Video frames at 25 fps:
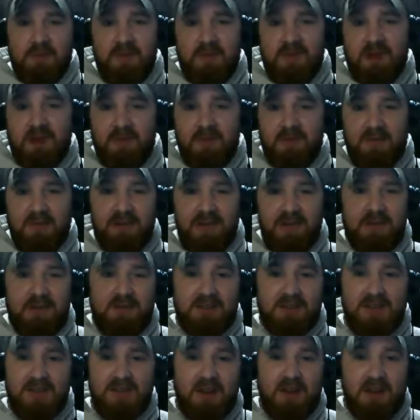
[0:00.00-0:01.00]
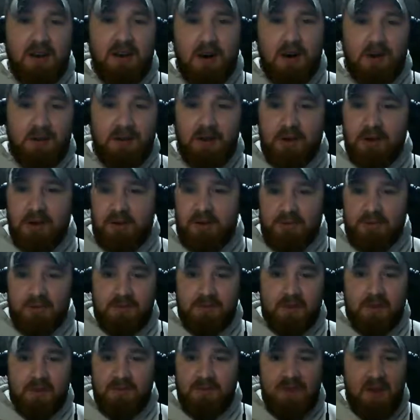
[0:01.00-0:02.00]
media feeds. All
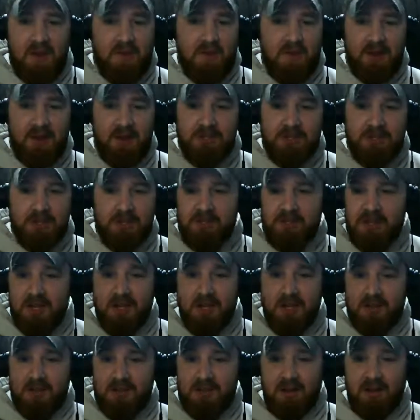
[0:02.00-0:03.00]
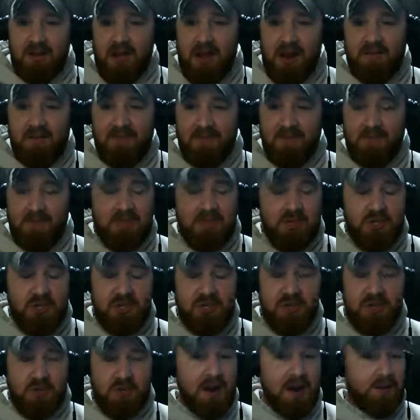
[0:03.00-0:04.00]
their female shooters, and a lot of them
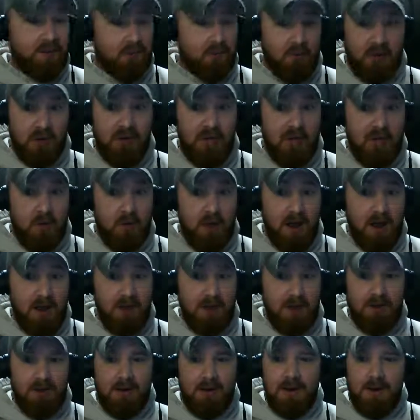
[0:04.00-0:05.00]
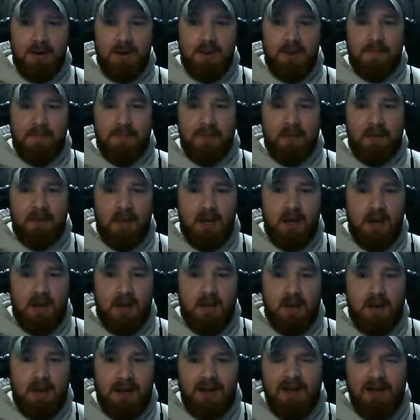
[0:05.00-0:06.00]
shred really well,
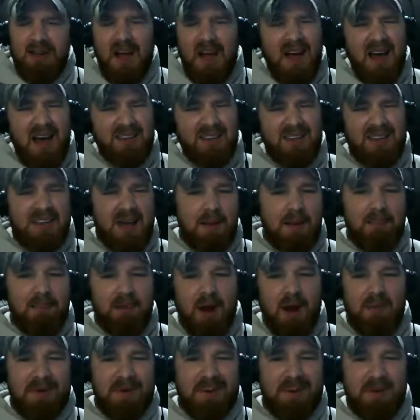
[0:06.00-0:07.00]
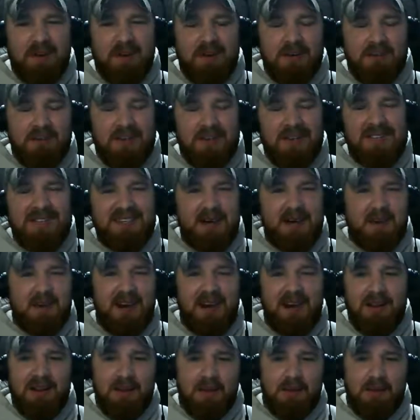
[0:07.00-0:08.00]
and I think that probably could have
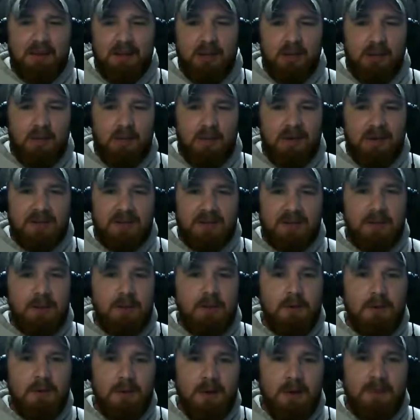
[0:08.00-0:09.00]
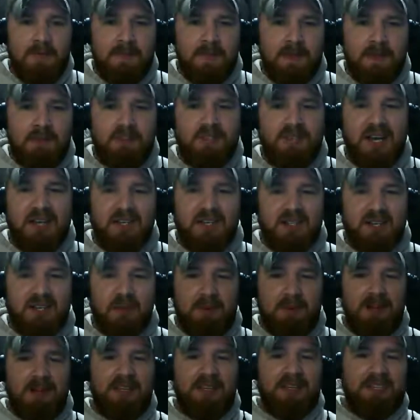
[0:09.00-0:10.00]
intimidated them a little bit too. You take
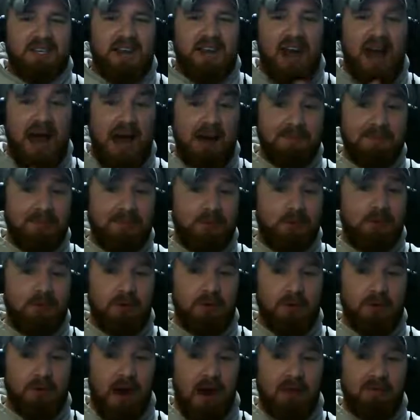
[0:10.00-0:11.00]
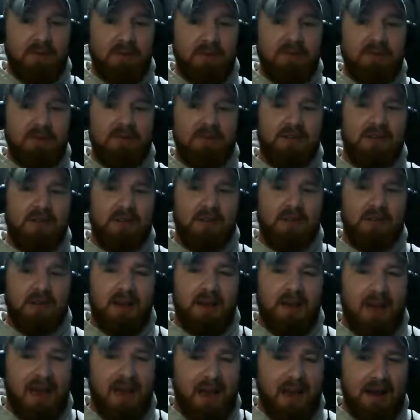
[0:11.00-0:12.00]
somebody that's an absolute novice
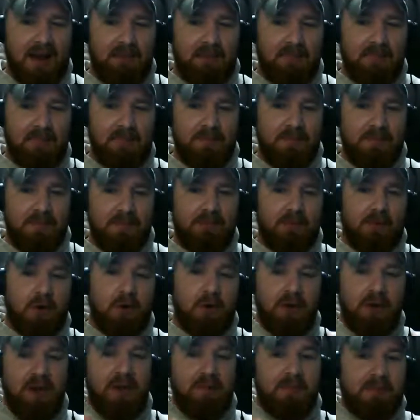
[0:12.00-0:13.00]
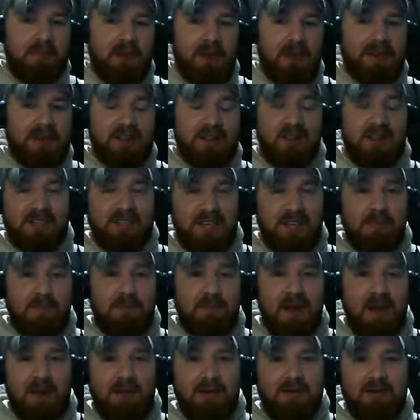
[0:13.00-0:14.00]
and throw them into the deep
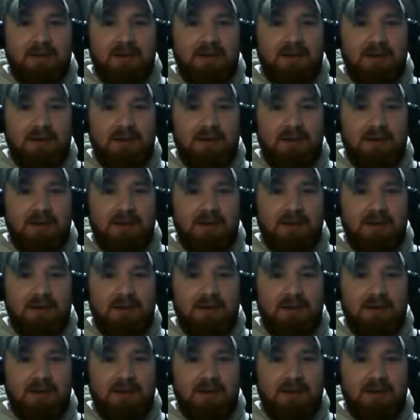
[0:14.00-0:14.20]
end,